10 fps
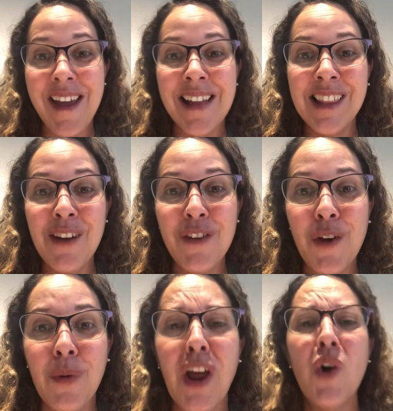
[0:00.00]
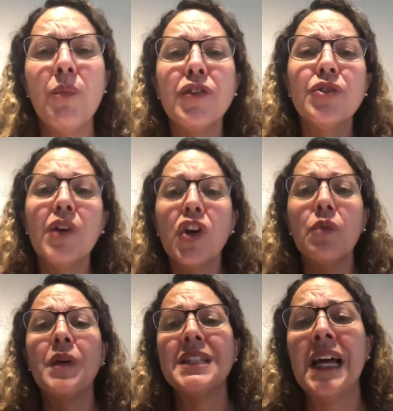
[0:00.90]
I love you, and I hope you're doing good
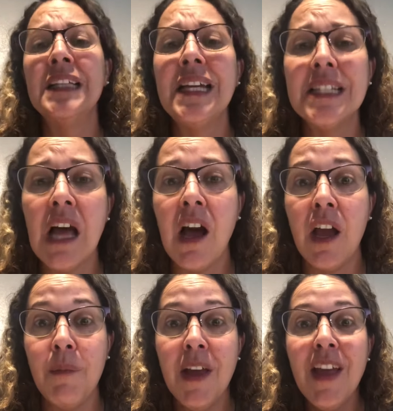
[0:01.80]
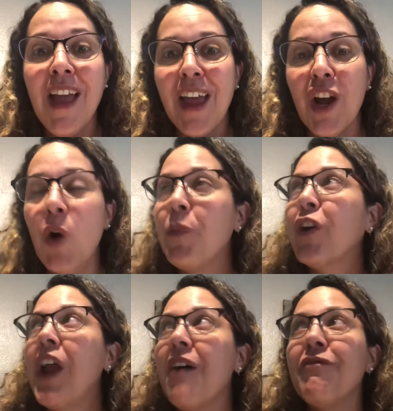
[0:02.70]
with telling time, and I hope you're
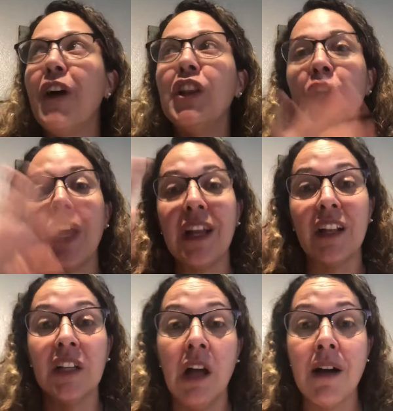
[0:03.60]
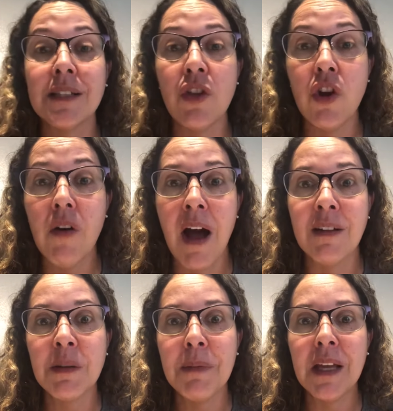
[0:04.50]
going to have fun looking at the clocks in your
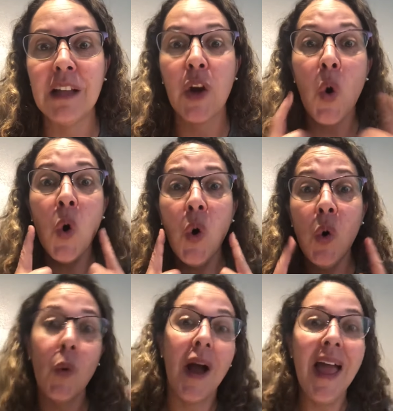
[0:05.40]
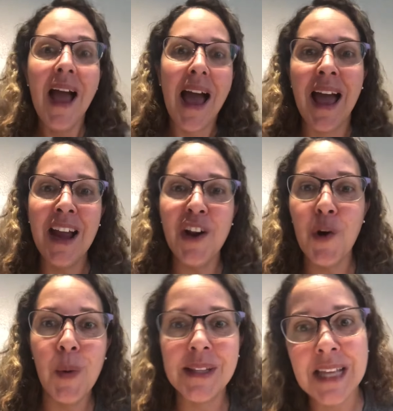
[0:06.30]
house and being like, oh, I know
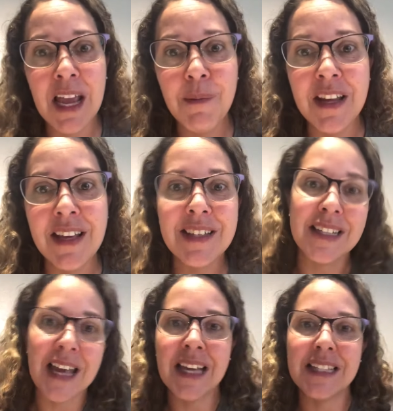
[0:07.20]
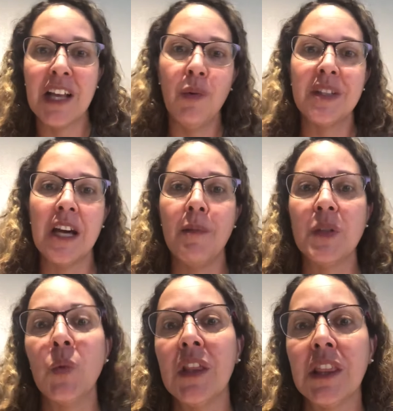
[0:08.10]
what time it is, because I could tell what time it's
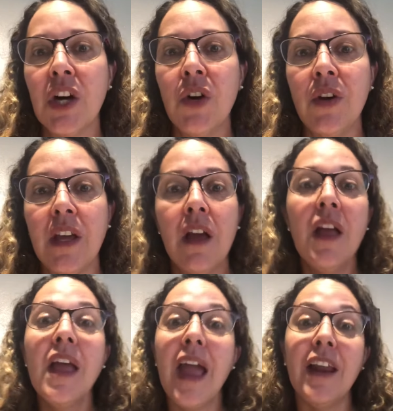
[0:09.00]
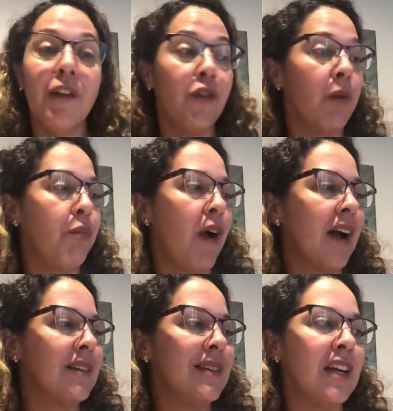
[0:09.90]
1:30, and if you're
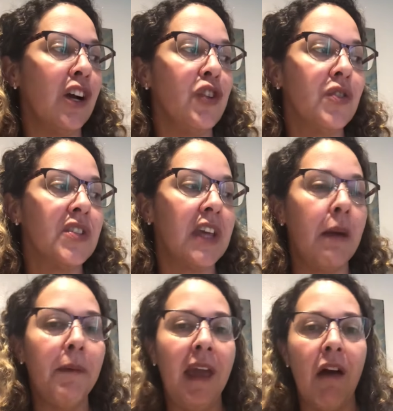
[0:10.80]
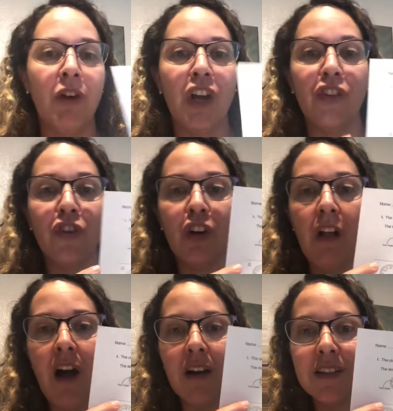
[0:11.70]
practicing on your skip counting on your
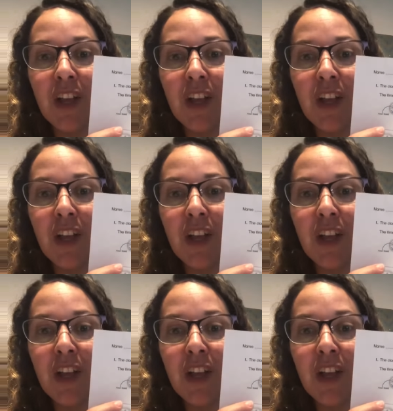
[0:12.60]
clocks,